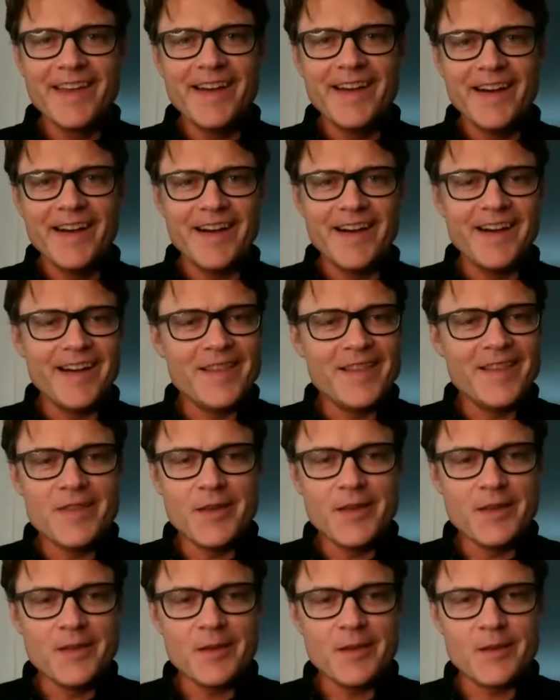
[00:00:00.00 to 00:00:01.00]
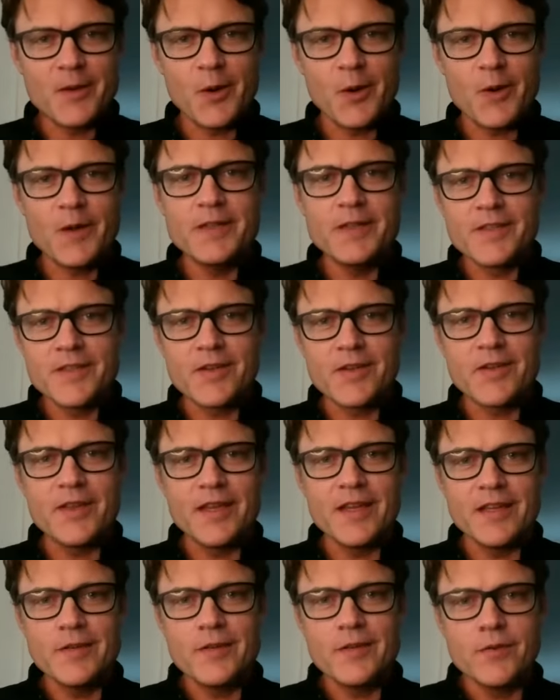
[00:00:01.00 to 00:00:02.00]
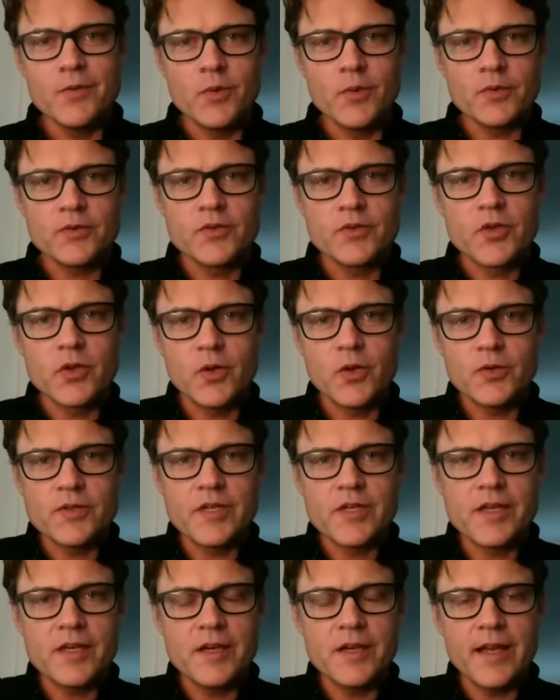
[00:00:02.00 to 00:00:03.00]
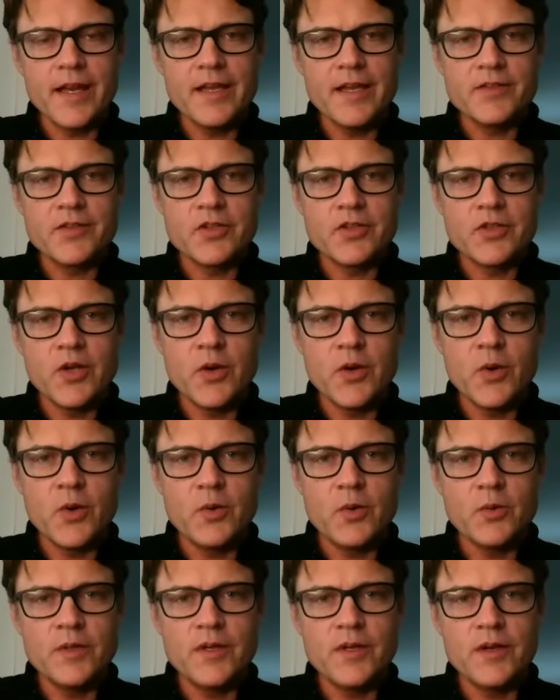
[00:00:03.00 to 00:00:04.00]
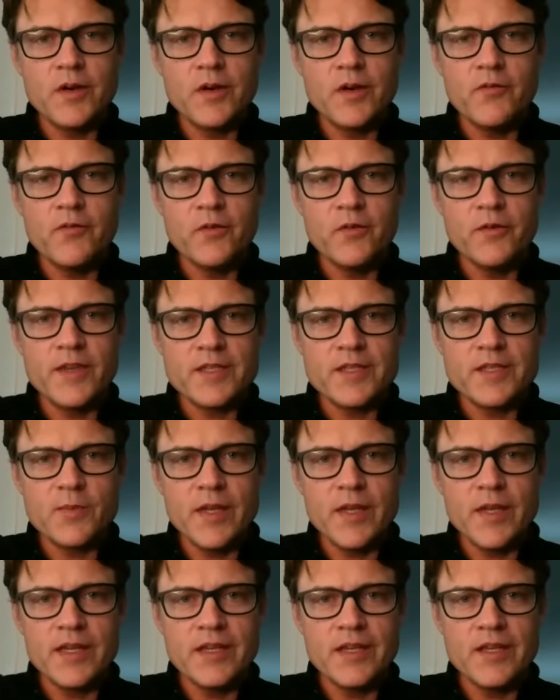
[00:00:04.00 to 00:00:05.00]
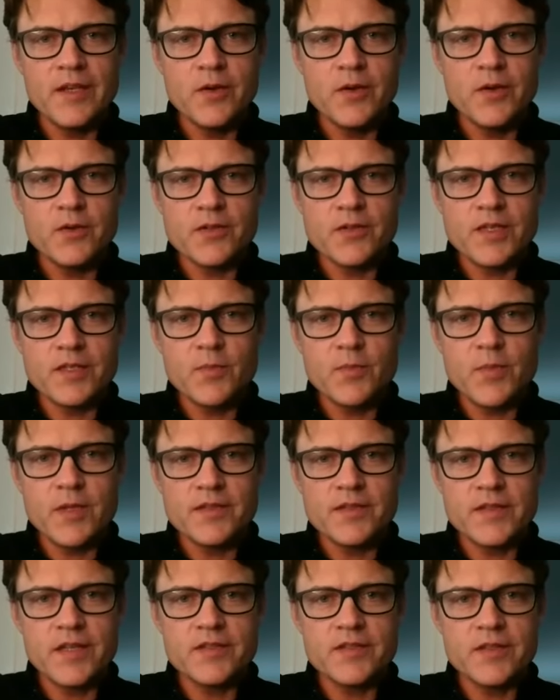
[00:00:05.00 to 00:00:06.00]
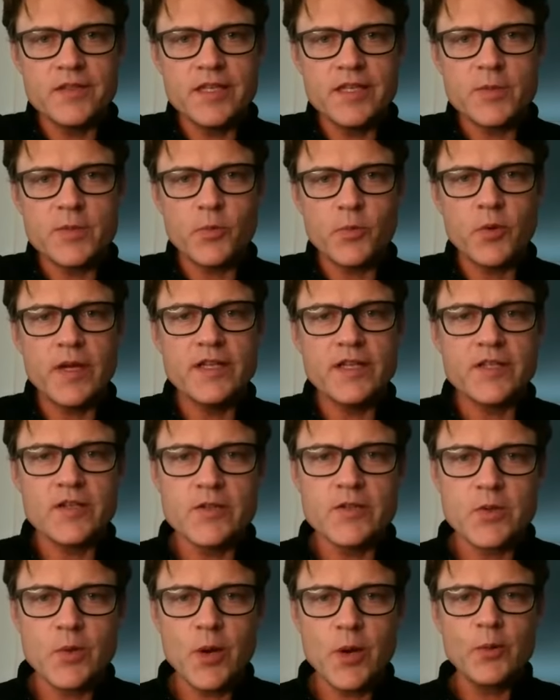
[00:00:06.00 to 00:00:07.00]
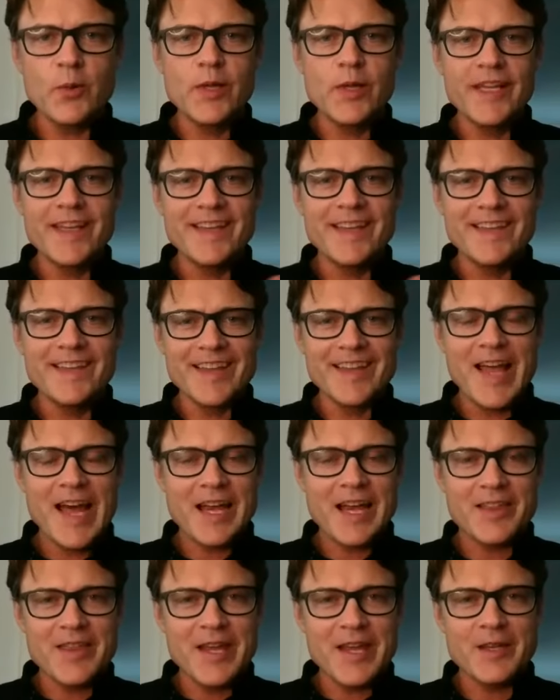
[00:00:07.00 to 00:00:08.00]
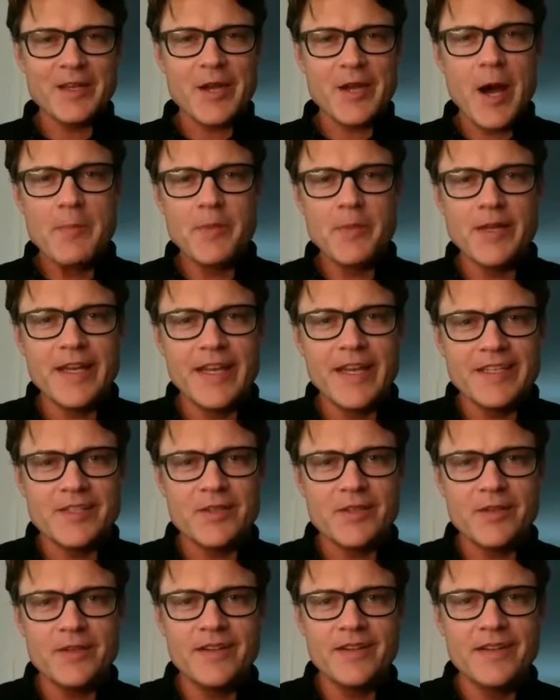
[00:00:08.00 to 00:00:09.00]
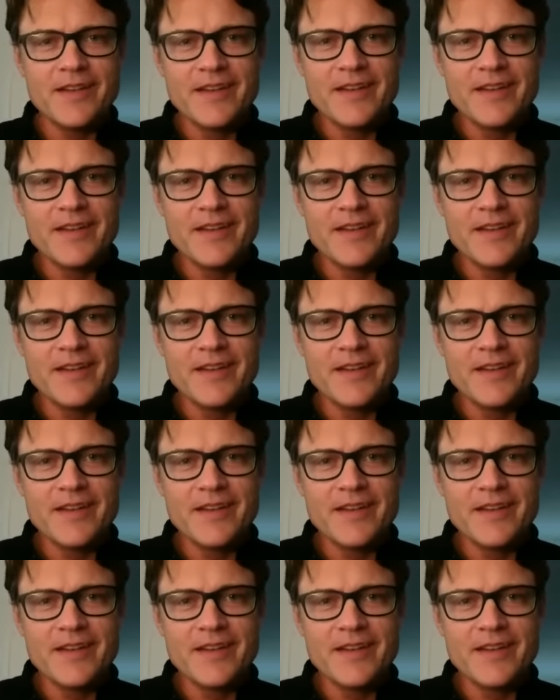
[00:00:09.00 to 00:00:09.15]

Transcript: And then the courage that your church has shown over these many years has been such an inspiration. So I really like that combination.